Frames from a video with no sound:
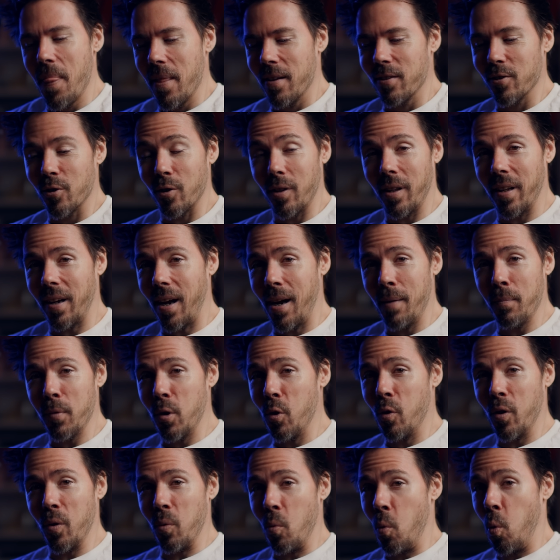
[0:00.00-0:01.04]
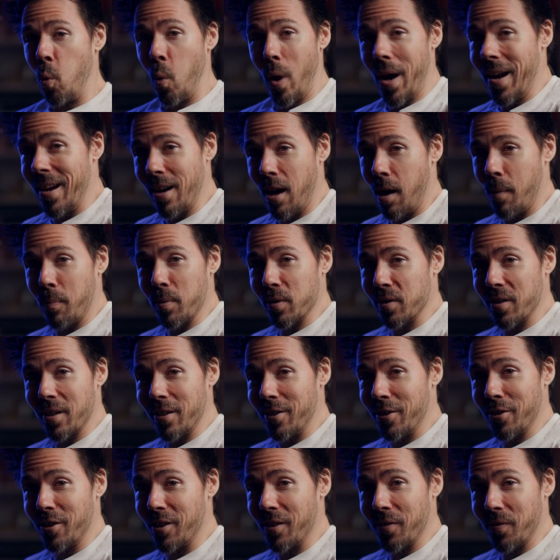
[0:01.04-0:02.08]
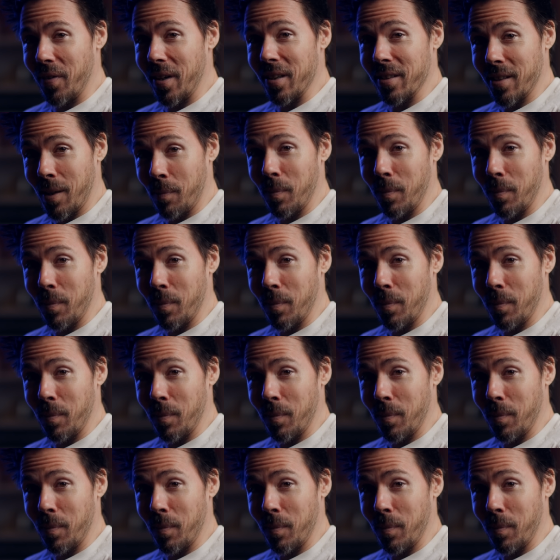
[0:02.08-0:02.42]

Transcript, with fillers: So like I'm going way opposite your advice.